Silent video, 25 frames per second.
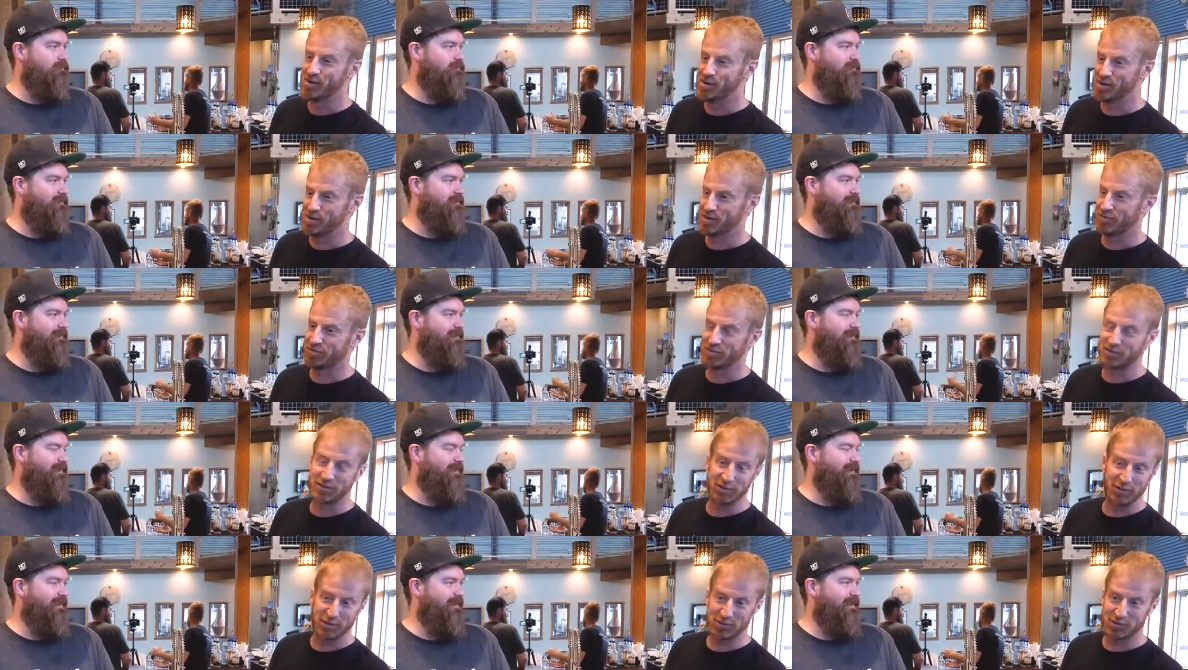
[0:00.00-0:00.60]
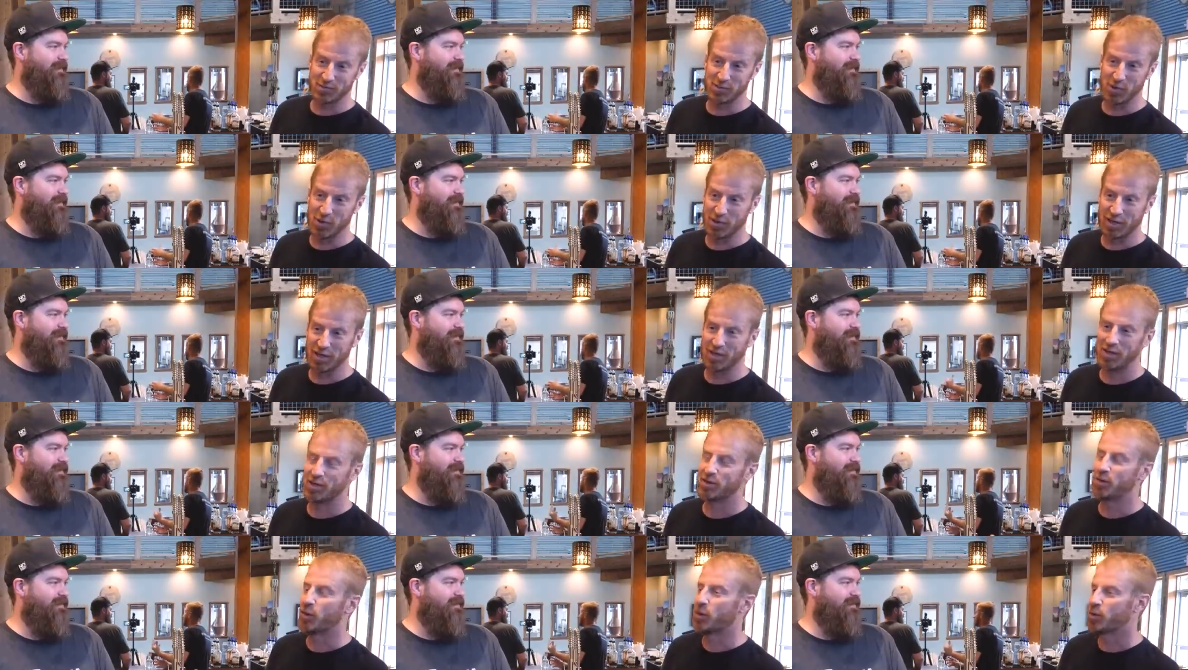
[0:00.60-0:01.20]
Speaker 1: or if it's a little
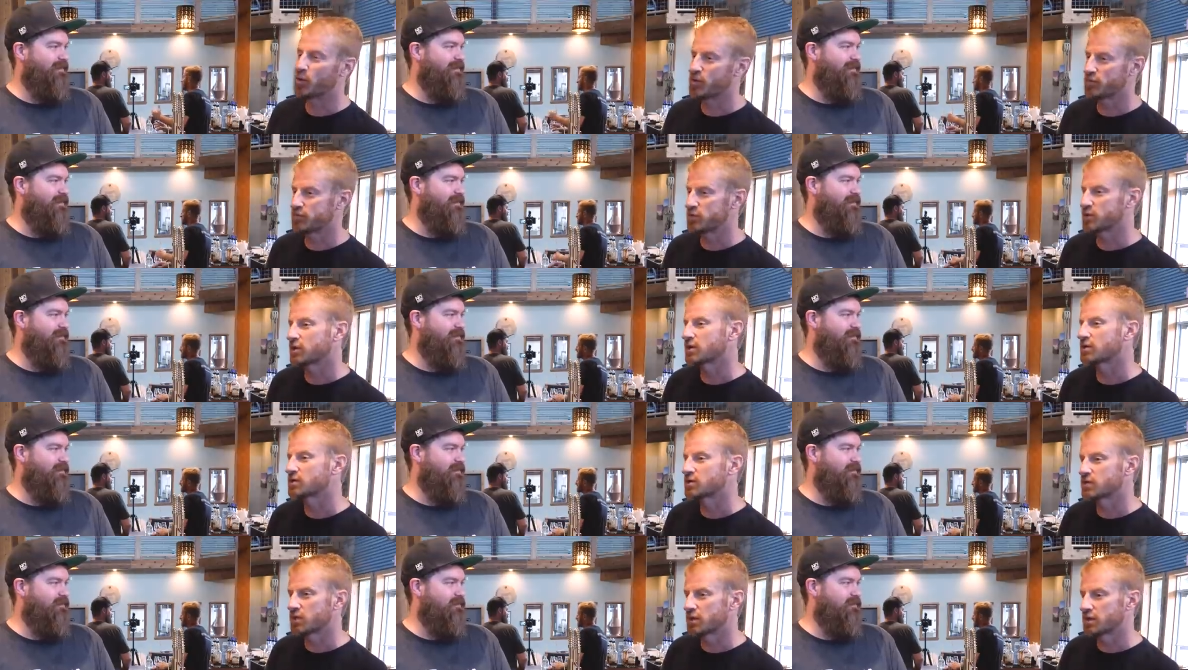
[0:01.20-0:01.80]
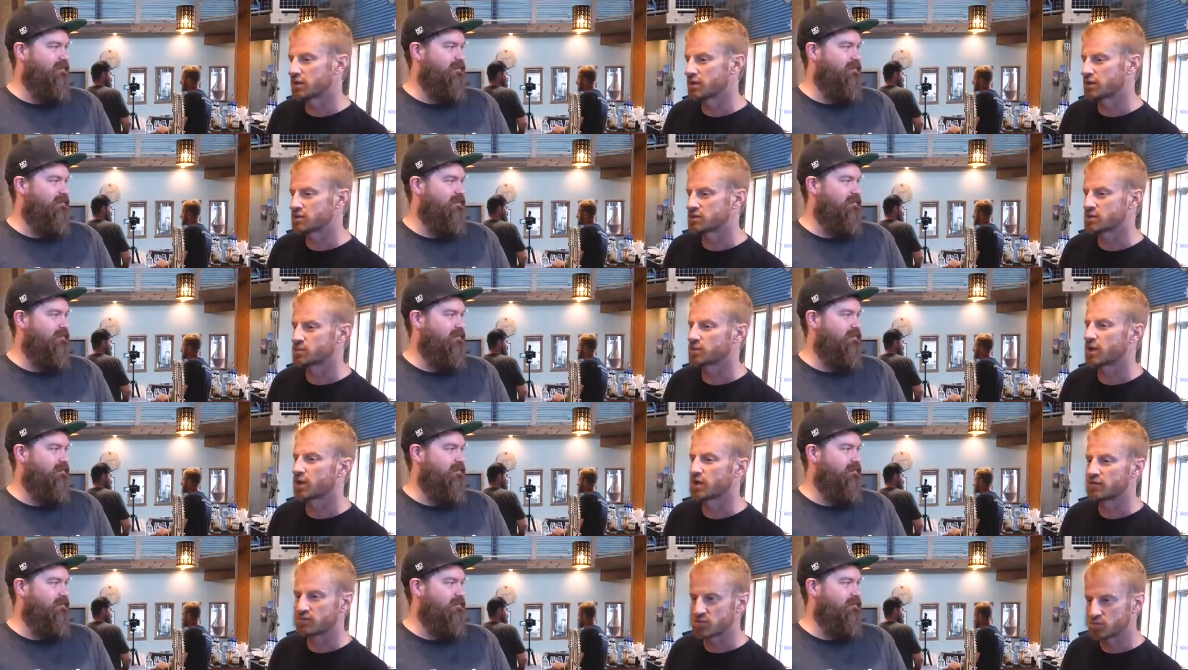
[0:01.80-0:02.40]
smoky or if you can do it in some
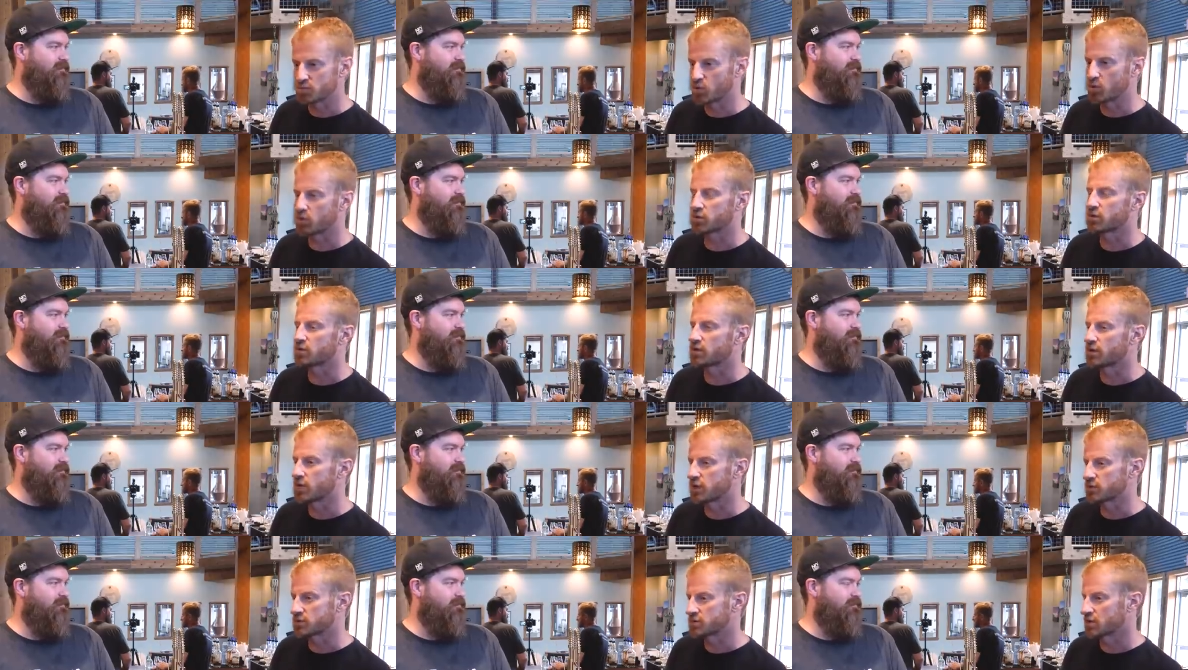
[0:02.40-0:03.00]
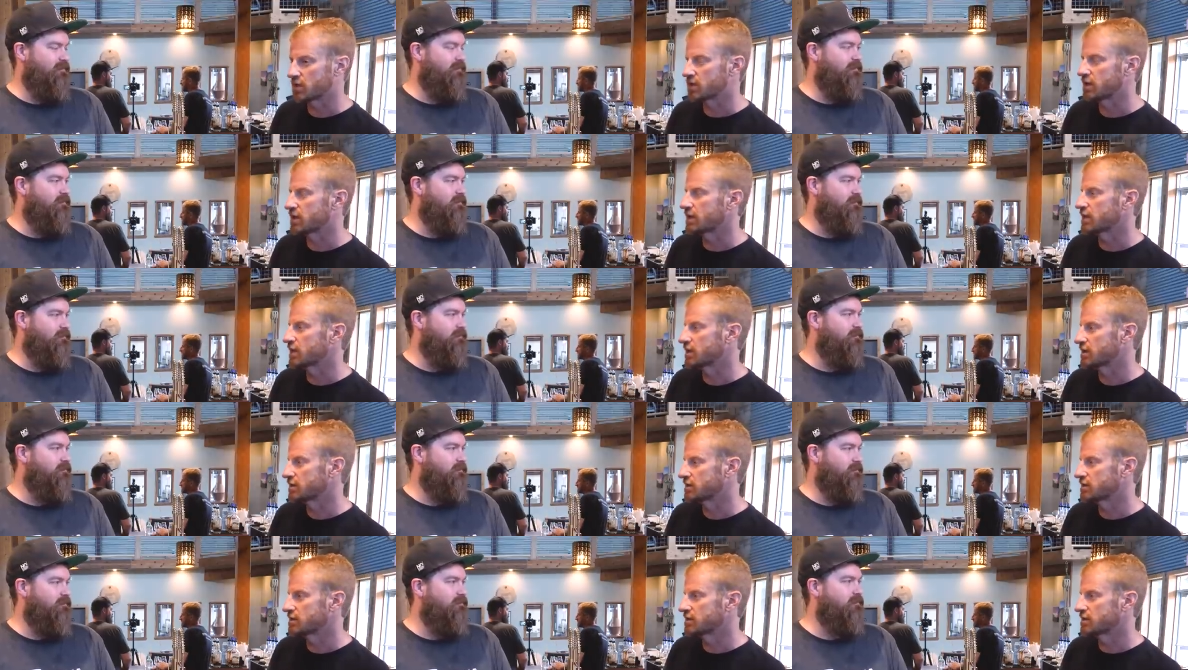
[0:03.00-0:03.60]
kind of smoker outside
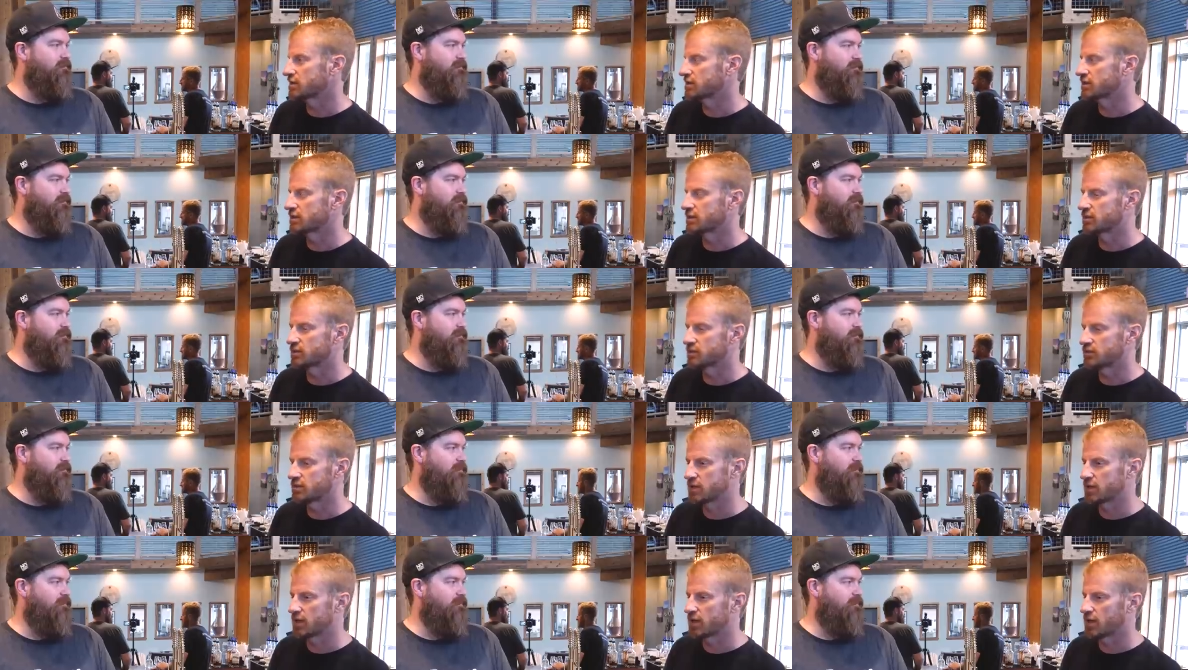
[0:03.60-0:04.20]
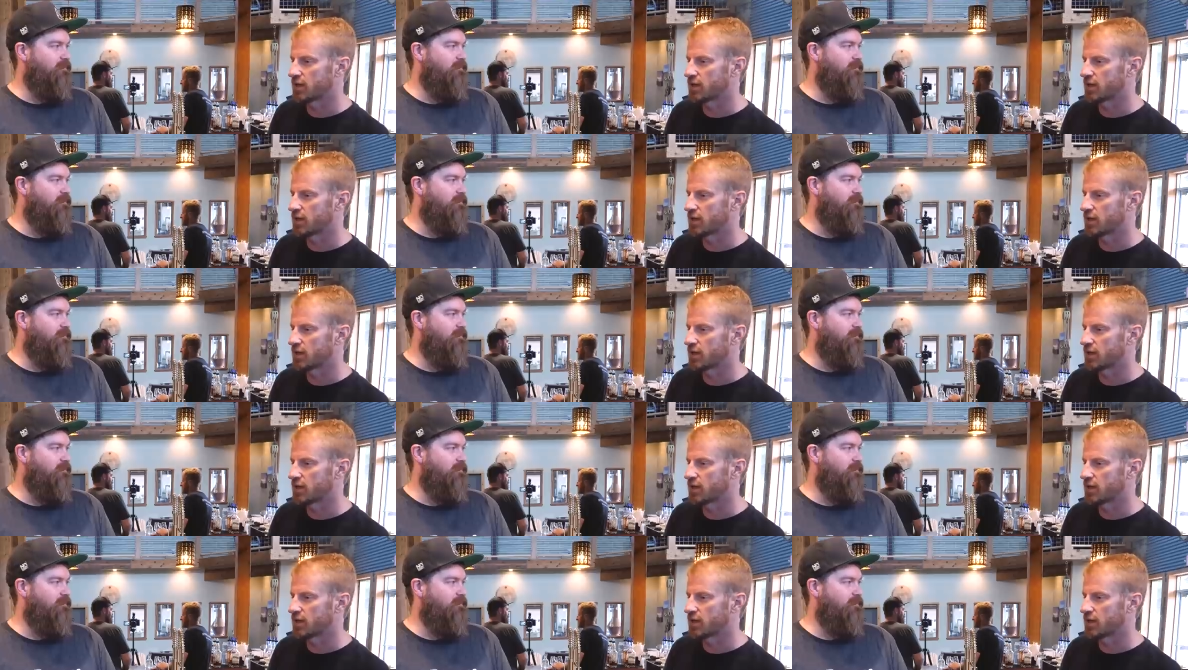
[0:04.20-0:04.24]
um,